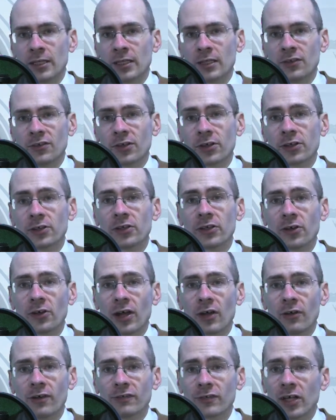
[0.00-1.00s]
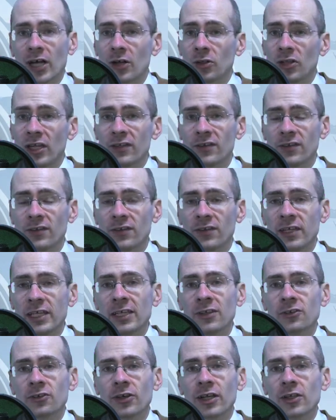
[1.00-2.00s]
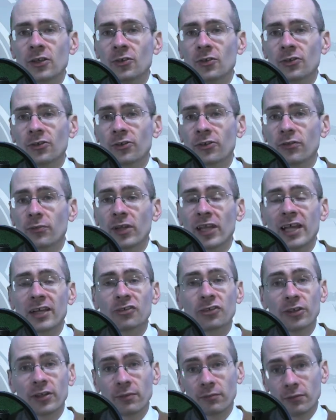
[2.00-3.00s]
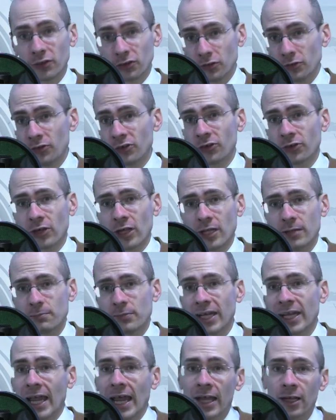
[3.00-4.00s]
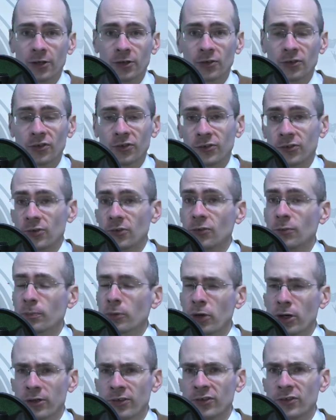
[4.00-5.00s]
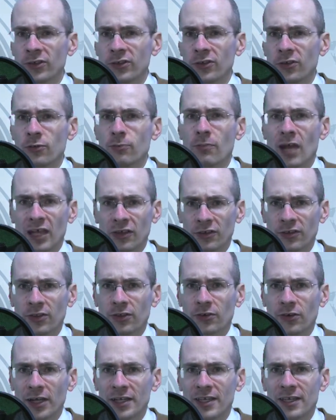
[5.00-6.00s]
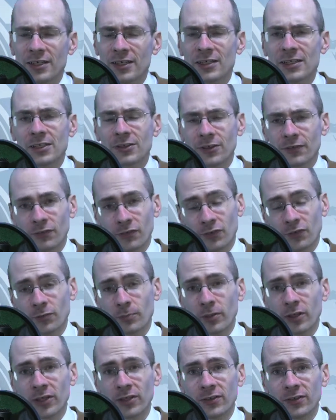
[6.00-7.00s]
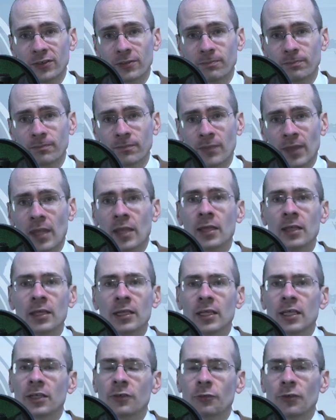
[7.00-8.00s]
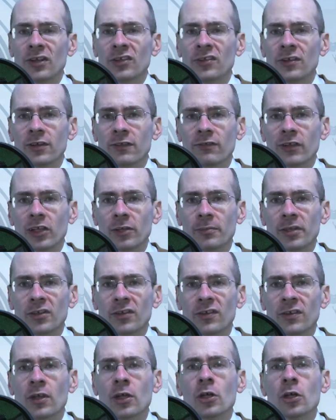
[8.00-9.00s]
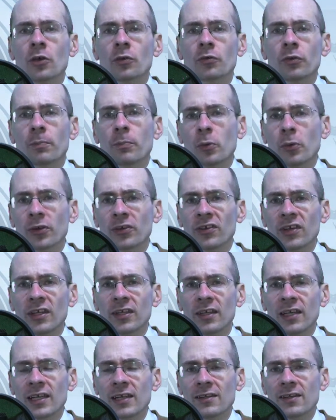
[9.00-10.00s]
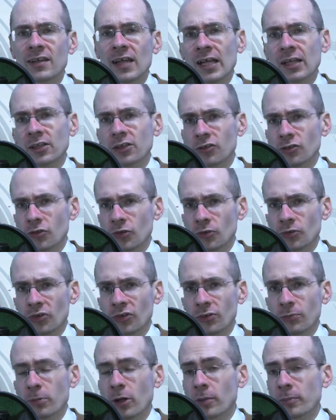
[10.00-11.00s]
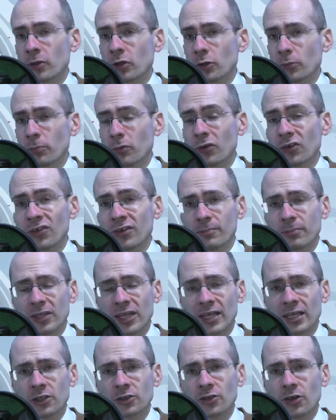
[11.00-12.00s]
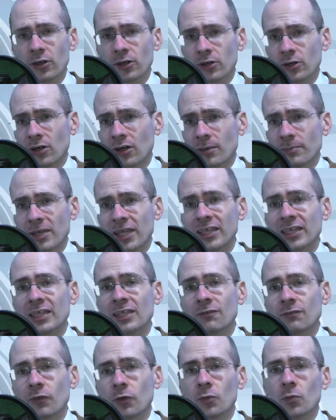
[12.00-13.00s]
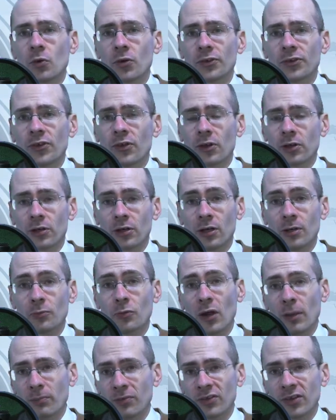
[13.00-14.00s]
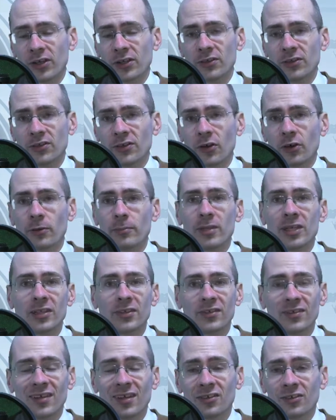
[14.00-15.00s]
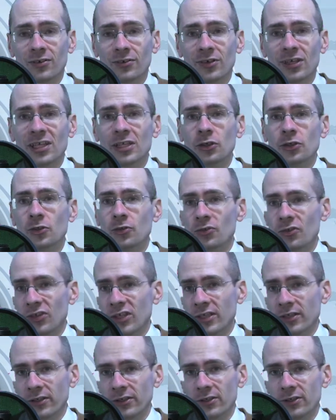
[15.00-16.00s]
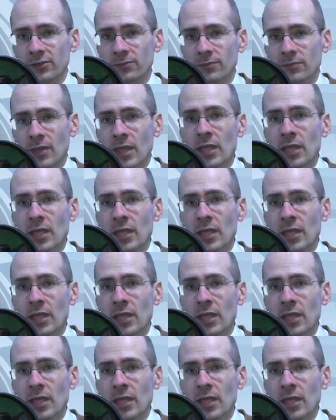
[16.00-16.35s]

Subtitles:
It is unclear, however, how licensing internet users will actually reduce crime by hackers who use proxies to mask their identity in the first place. In recent developments, reports indicate that Alex Jones's popular PrisonPlanet.com and Infowars.com websites are being censored in New Zealand.